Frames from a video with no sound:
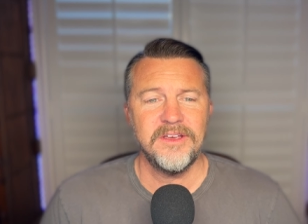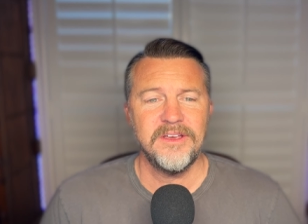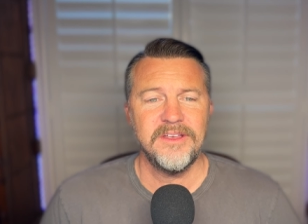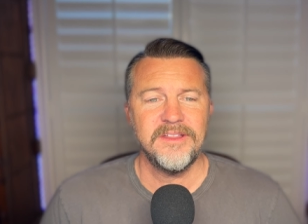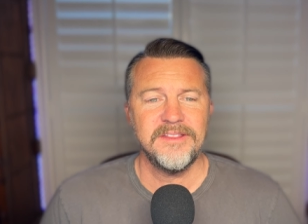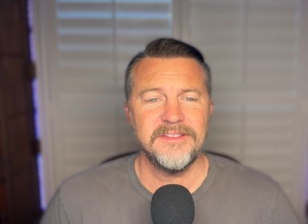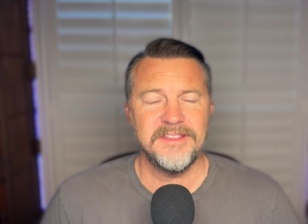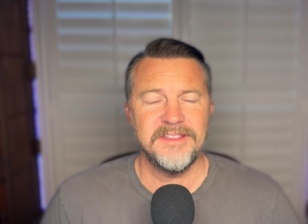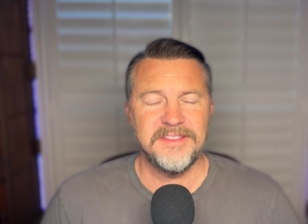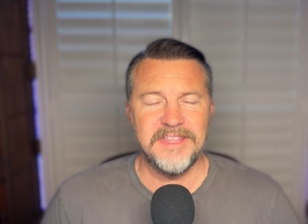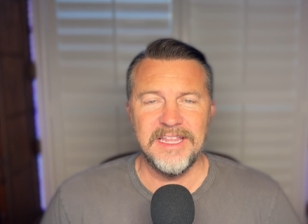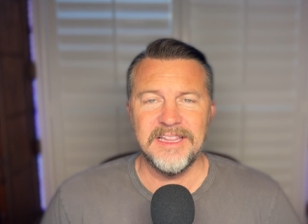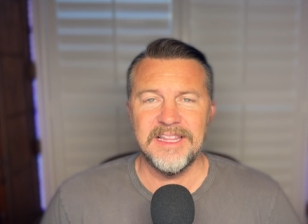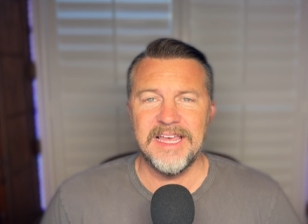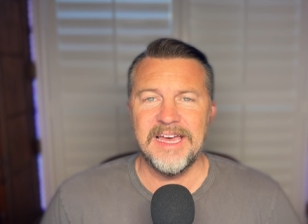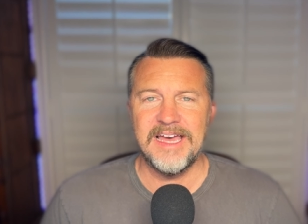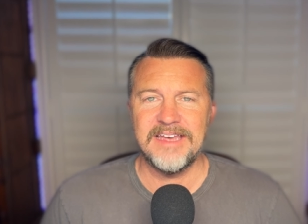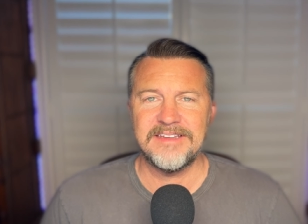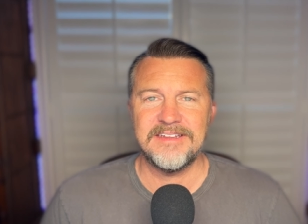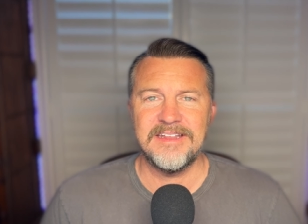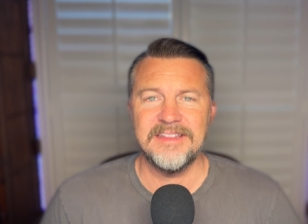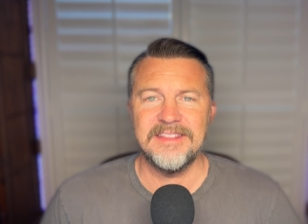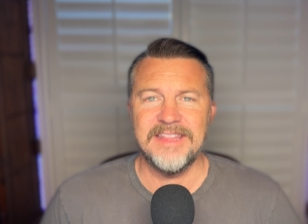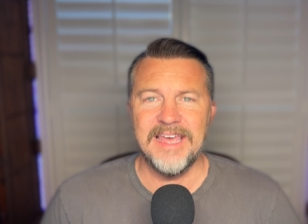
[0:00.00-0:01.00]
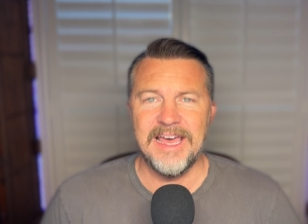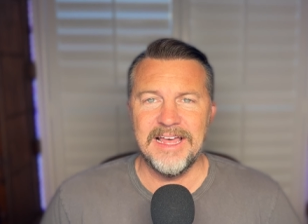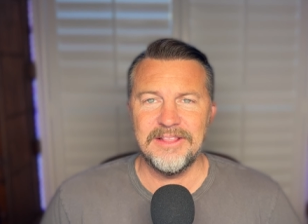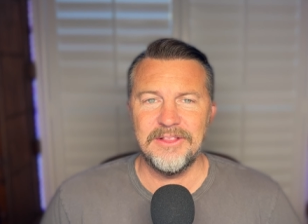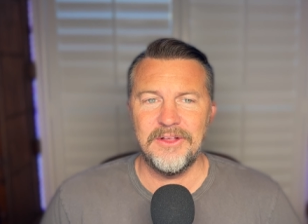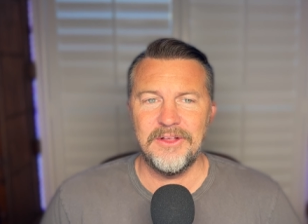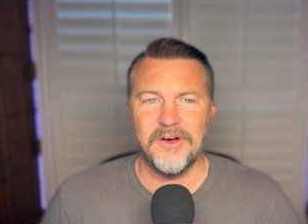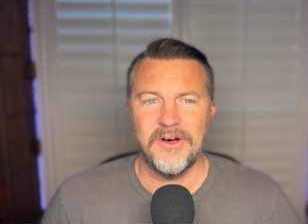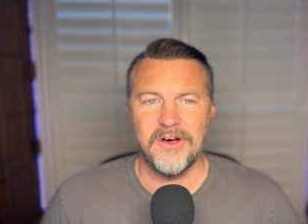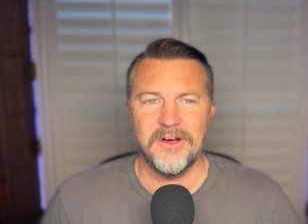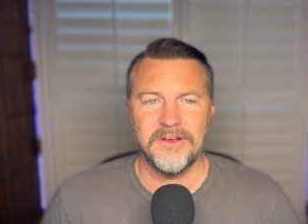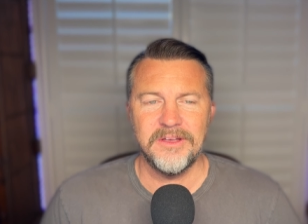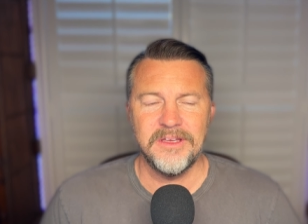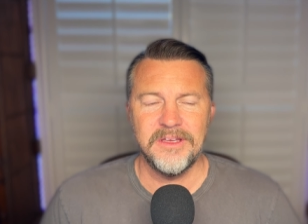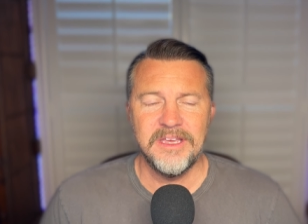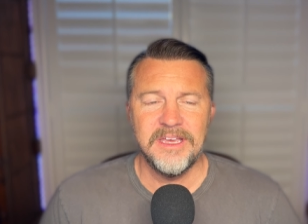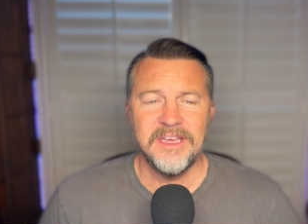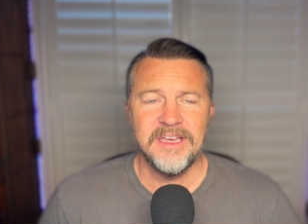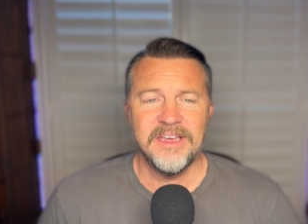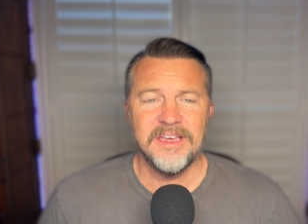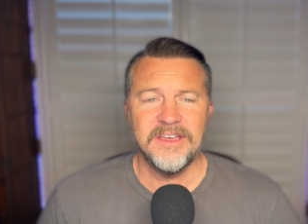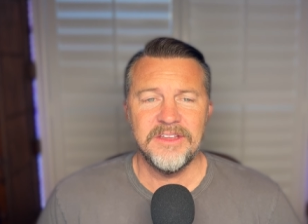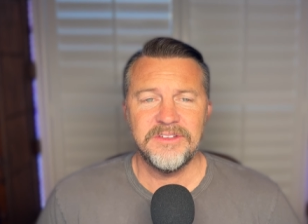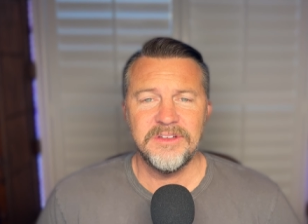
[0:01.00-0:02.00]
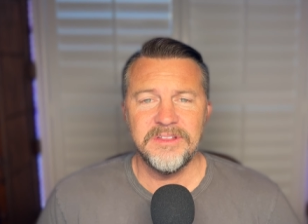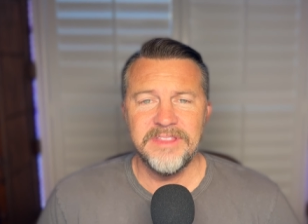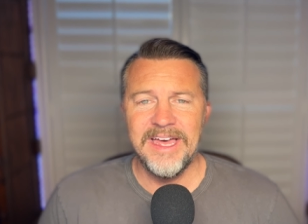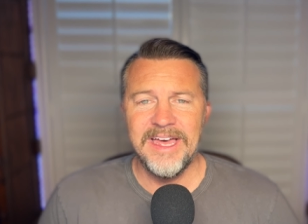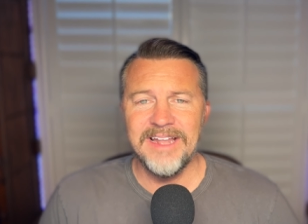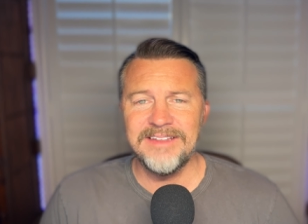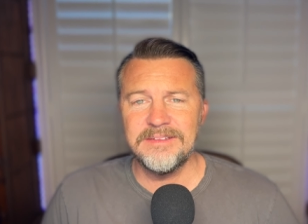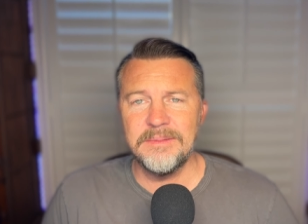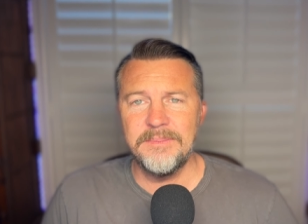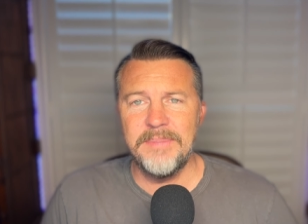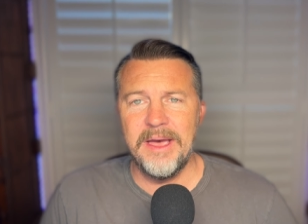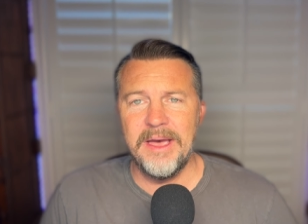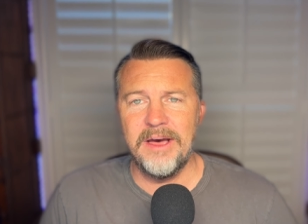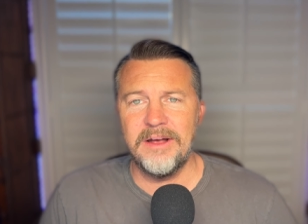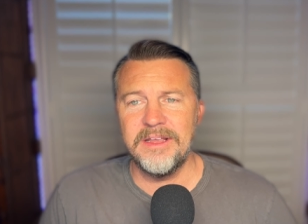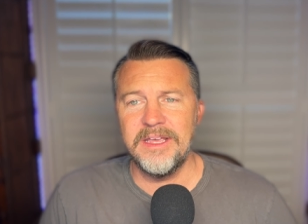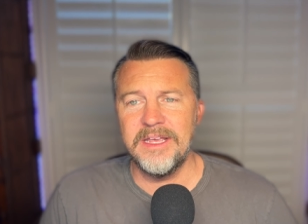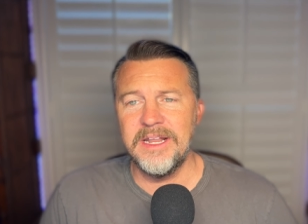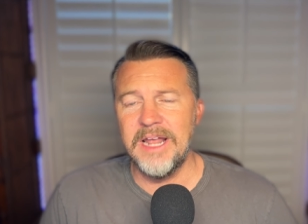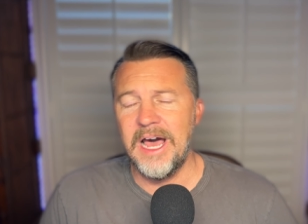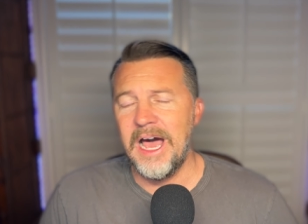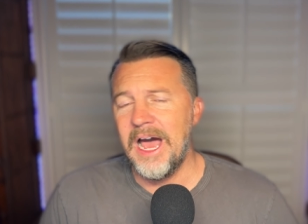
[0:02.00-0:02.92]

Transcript: that they lasted that long. So that's about it.